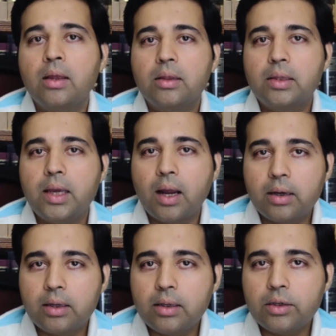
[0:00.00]
the
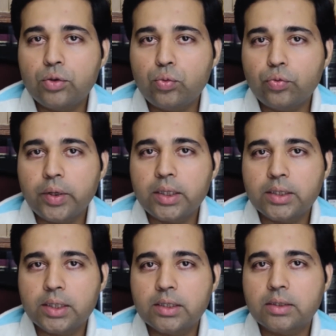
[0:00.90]
Article
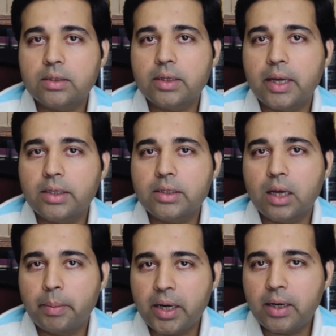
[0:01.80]
226 stands
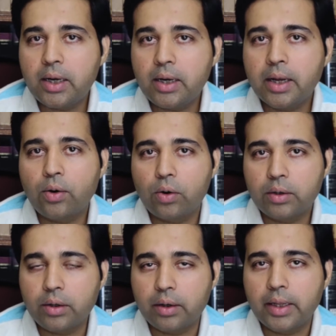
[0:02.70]
amended and
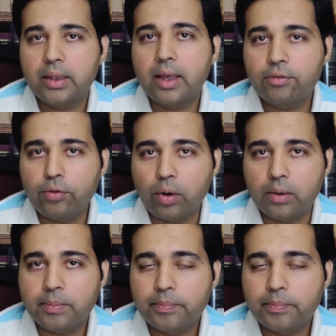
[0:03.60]
altered, and therefore